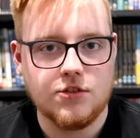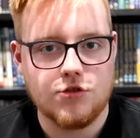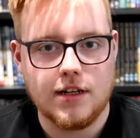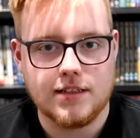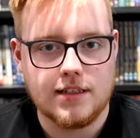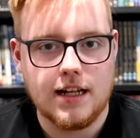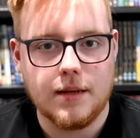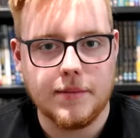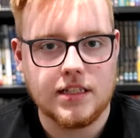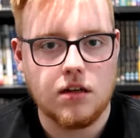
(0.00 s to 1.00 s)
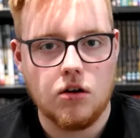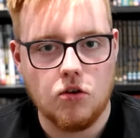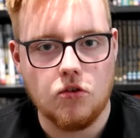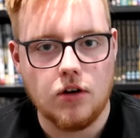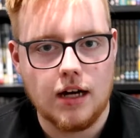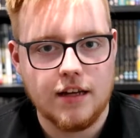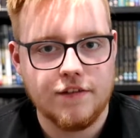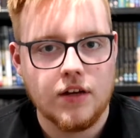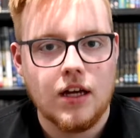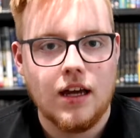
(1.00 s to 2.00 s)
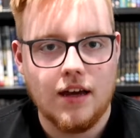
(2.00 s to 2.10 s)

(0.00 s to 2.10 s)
trying to get him his whole life,